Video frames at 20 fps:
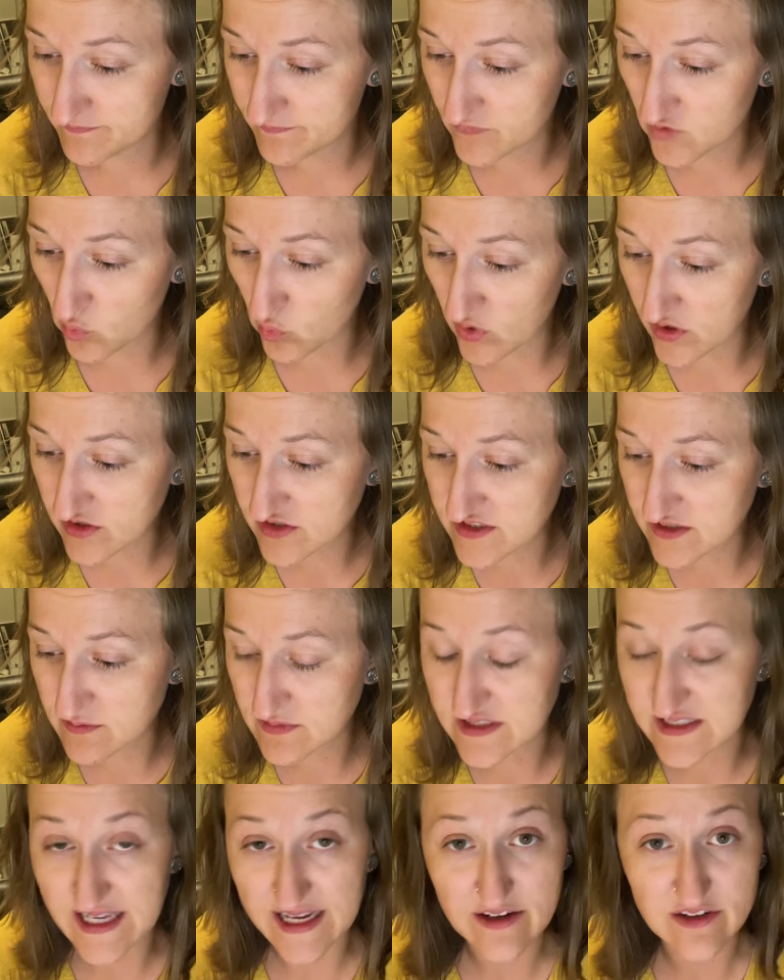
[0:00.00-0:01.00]
What are some
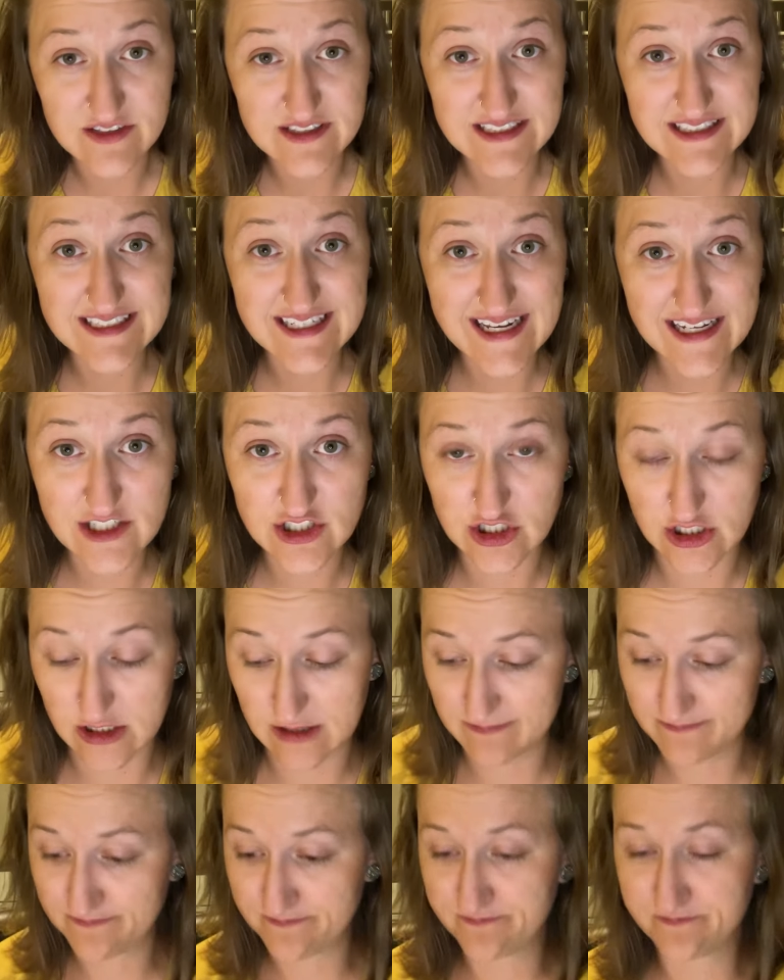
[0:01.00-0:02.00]
cycles in
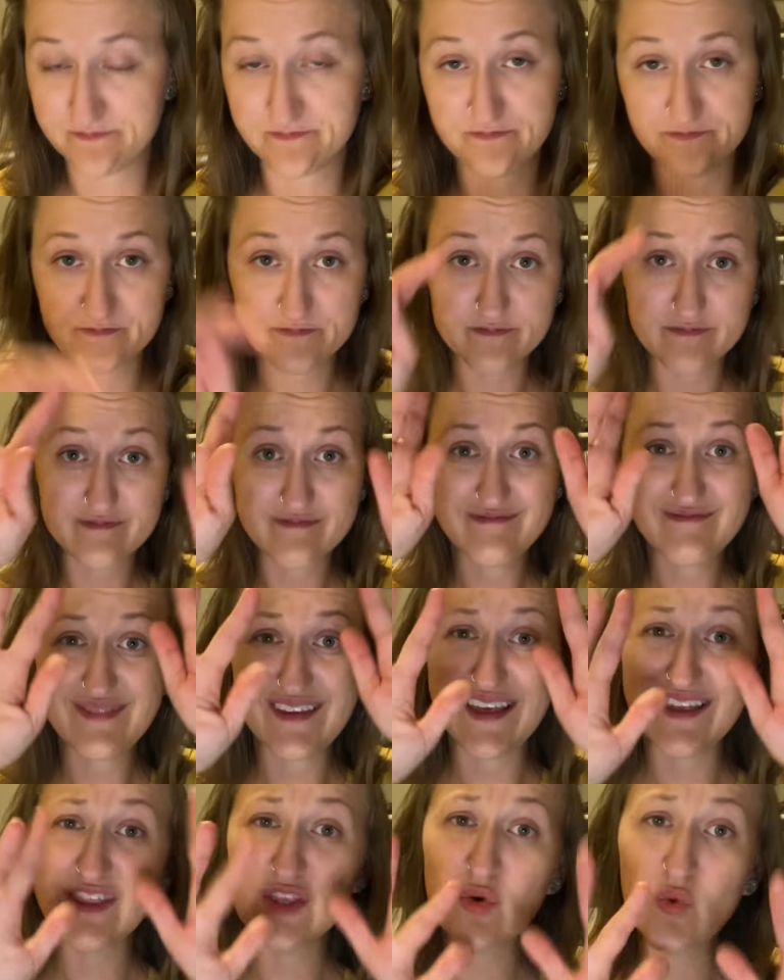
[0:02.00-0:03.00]
nature?
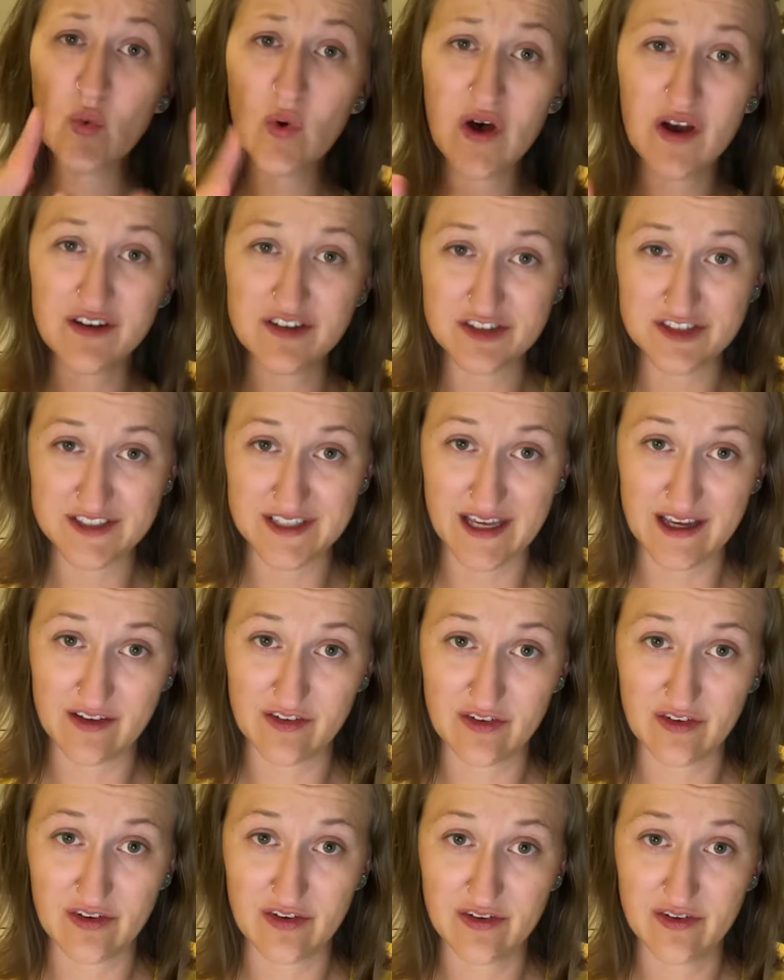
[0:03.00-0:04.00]
The water
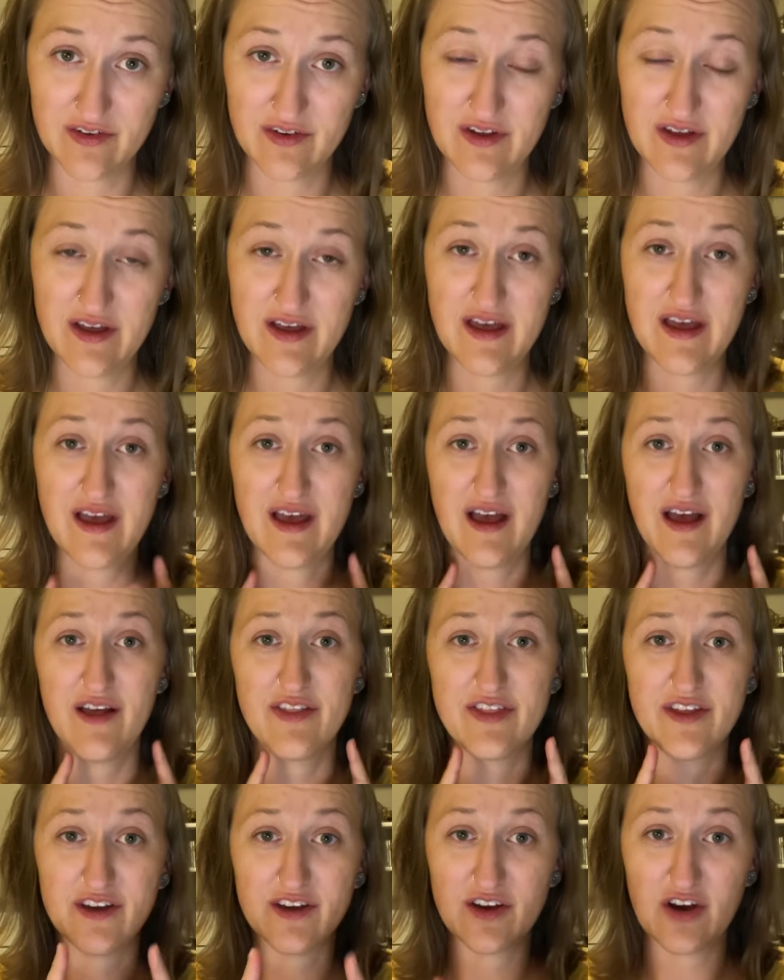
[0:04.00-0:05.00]
cycle,
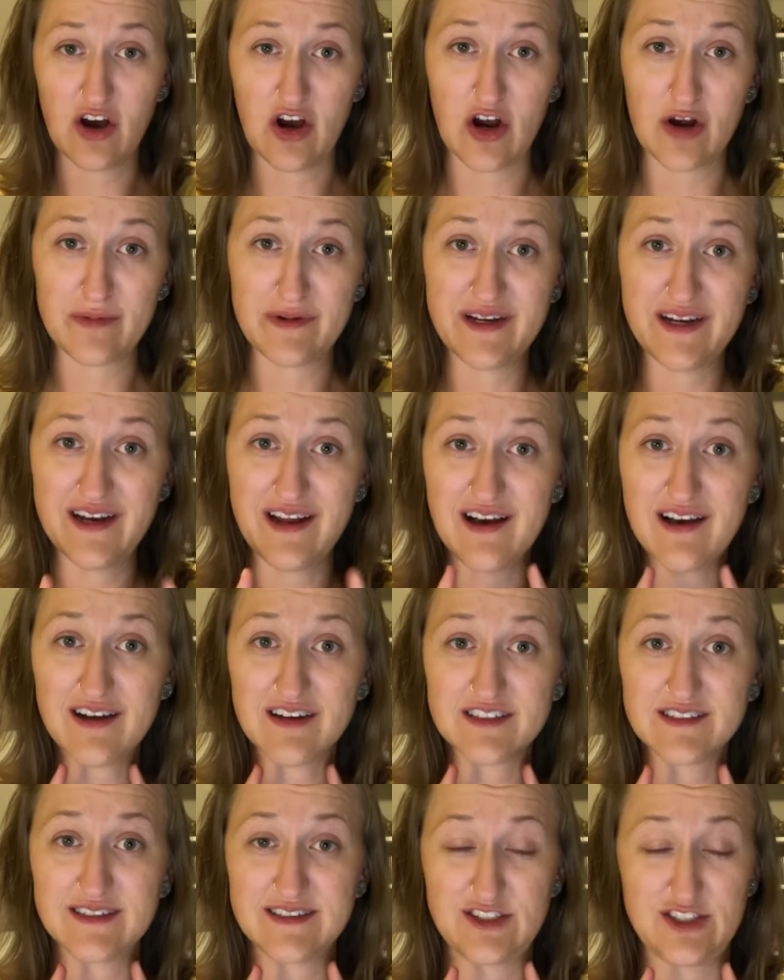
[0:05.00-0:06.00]
the carbon and
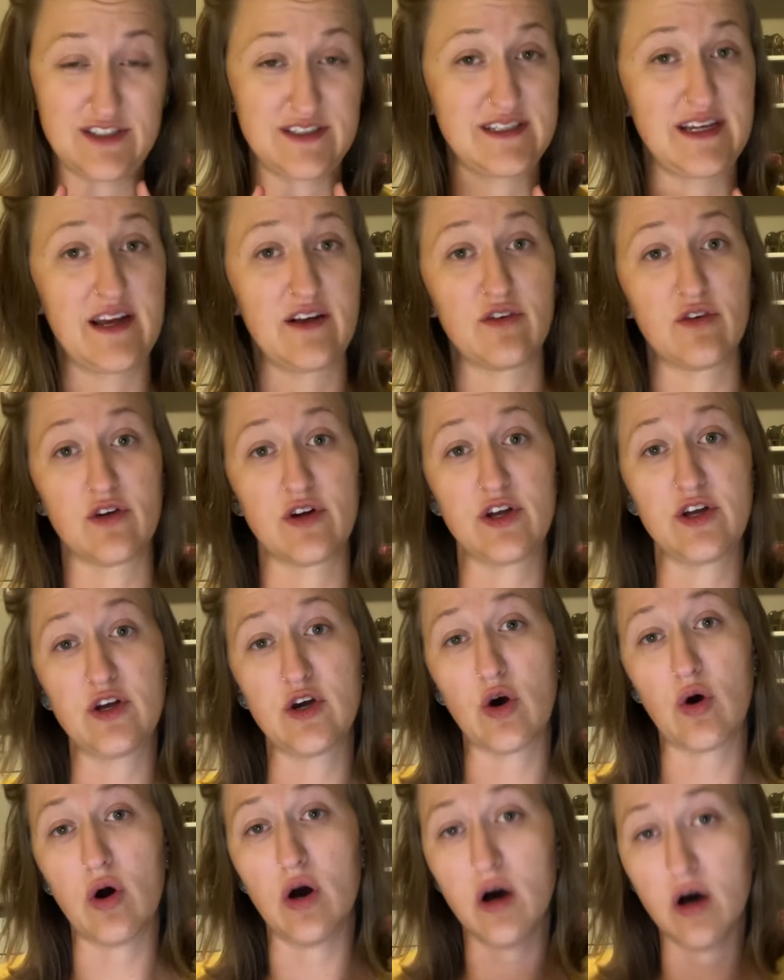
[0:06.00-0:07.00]
oxygen cycle, or you can
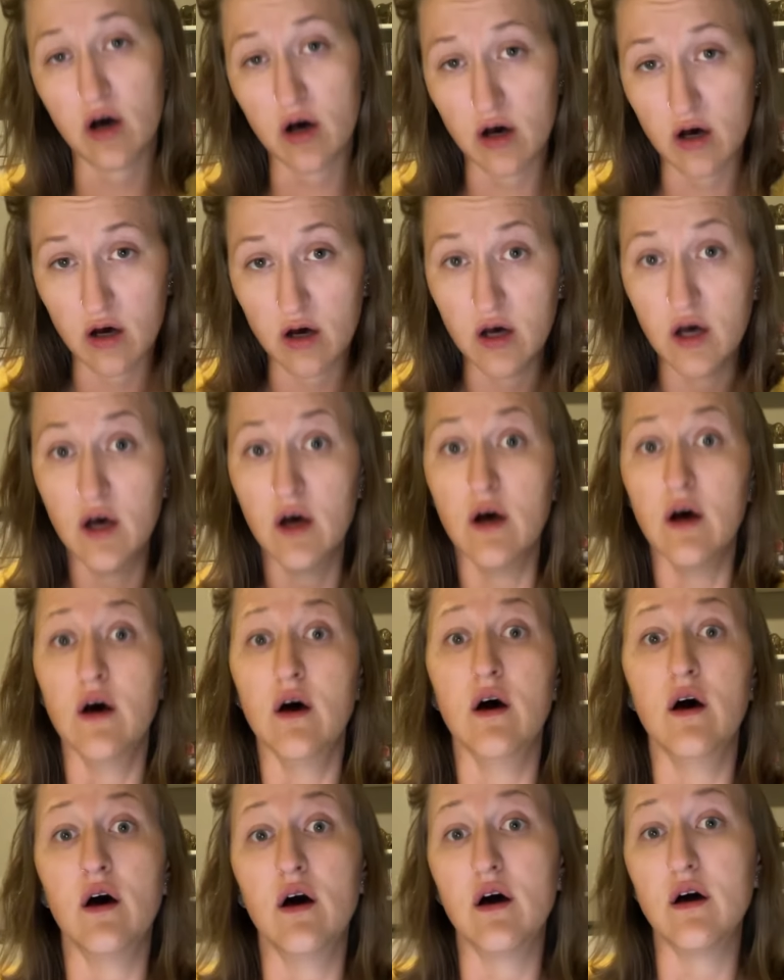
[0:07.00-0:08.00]
go
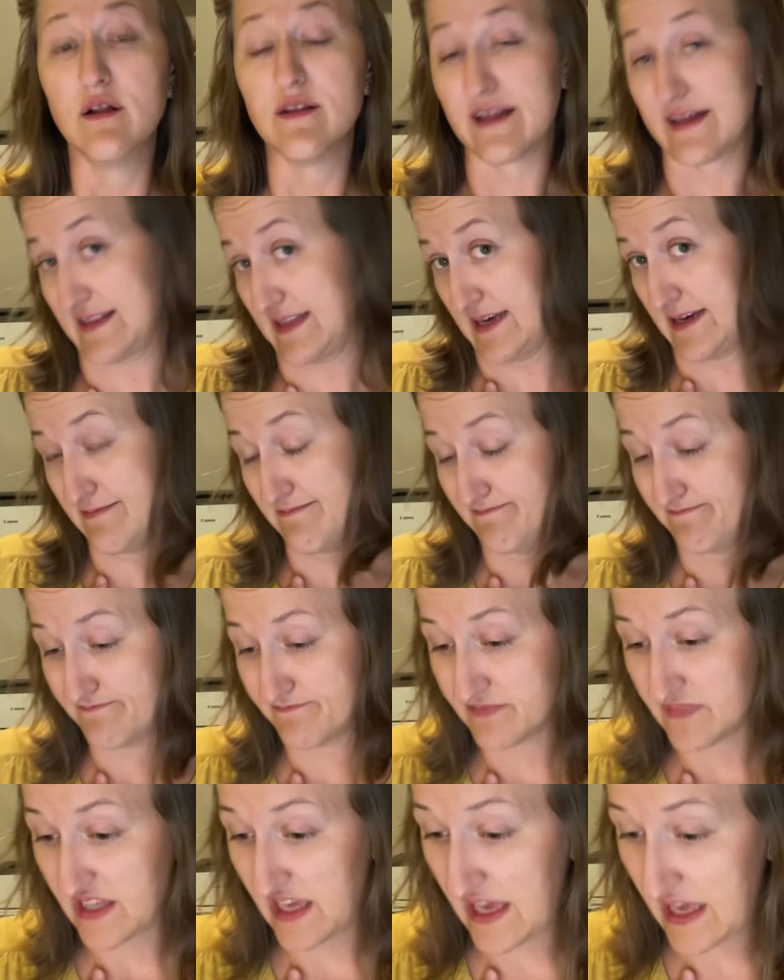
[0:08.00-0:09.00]
like that,
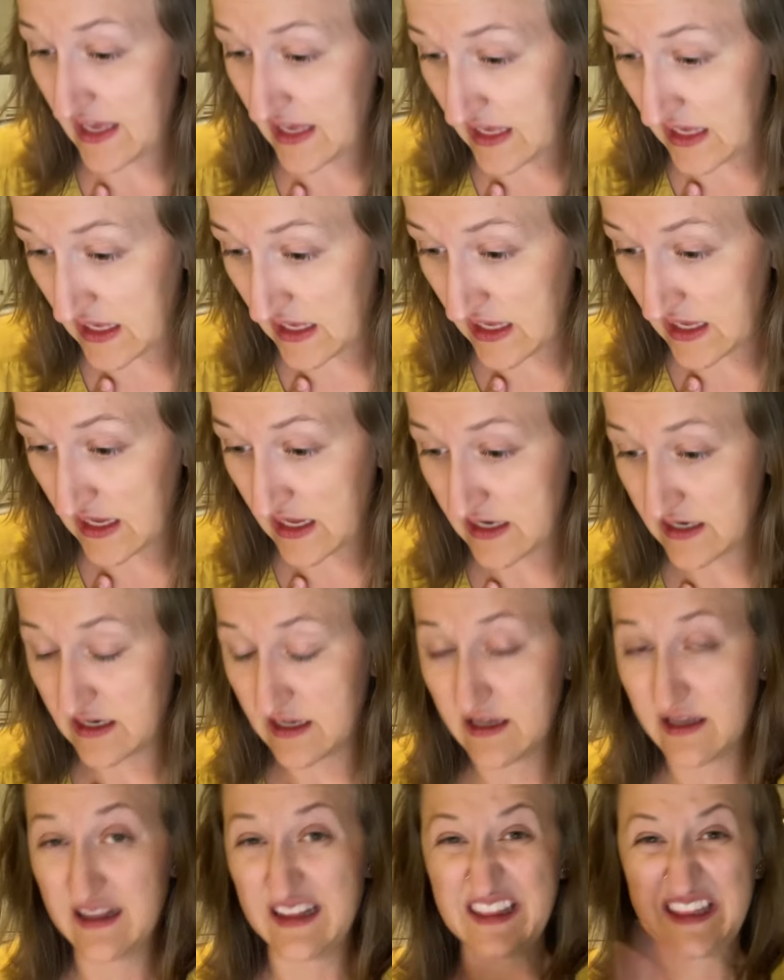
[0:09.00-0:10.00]
and
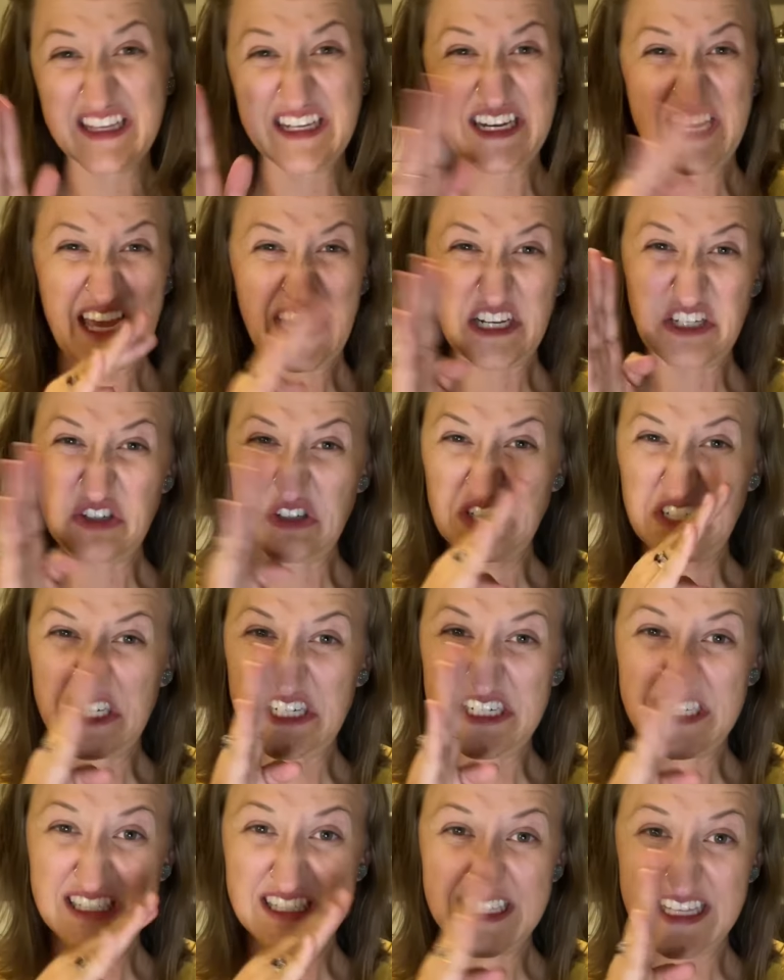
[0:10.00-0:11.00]
the
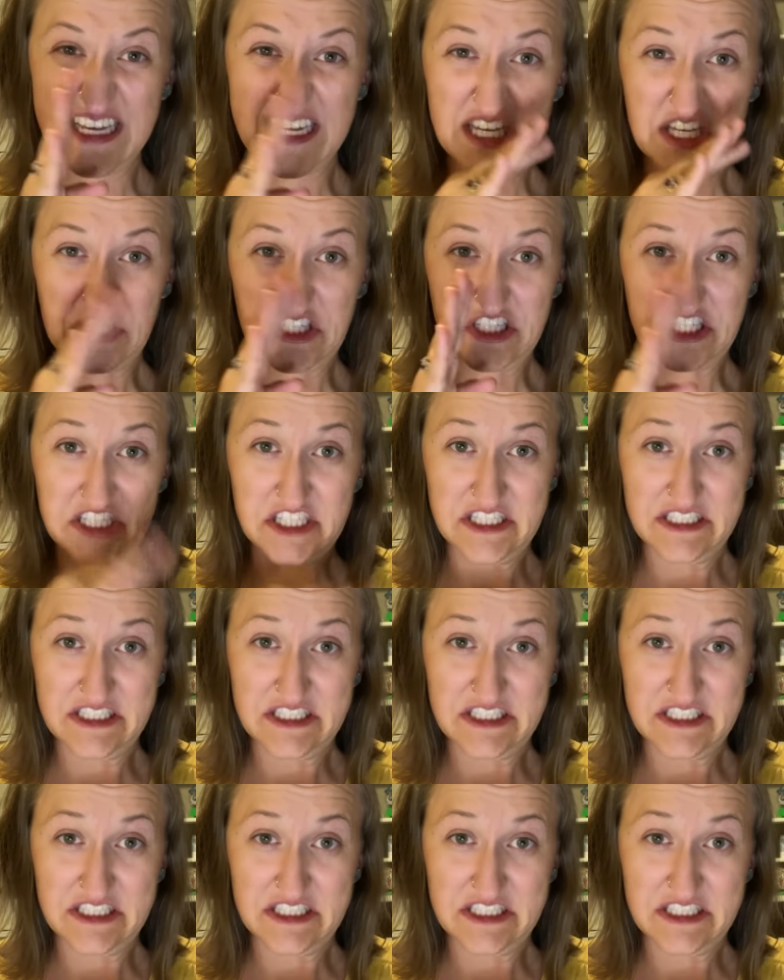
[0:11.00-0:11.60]
nitrogen cycle.